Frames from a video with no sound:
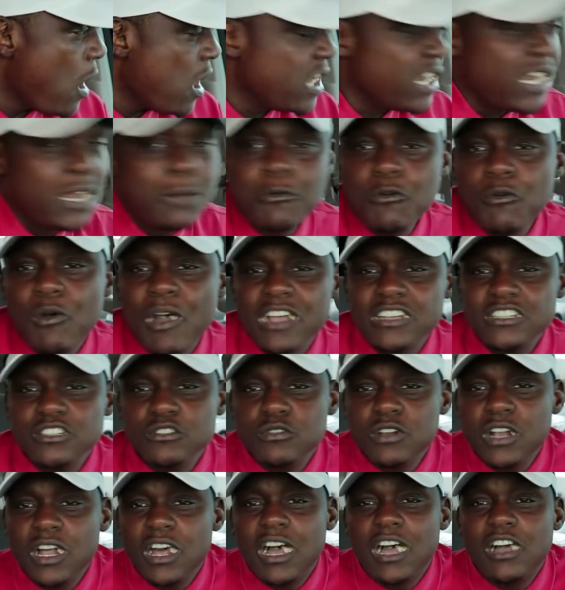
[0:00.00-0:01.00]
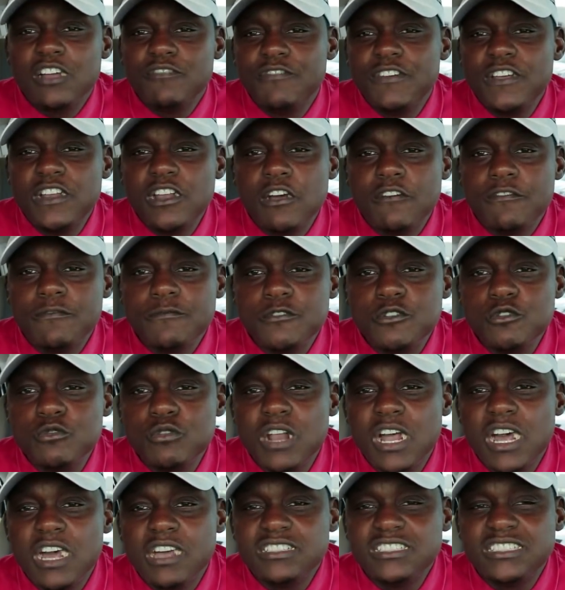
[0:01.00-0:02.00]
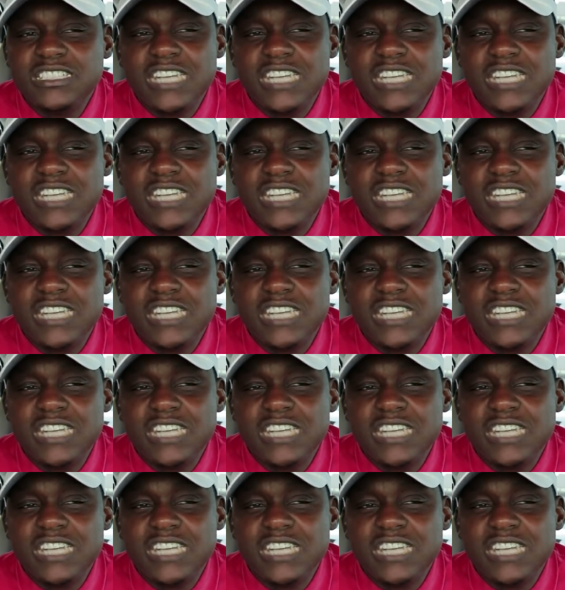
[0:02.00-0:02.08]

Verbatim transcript: And I'm gonna watch you love, a video from You Love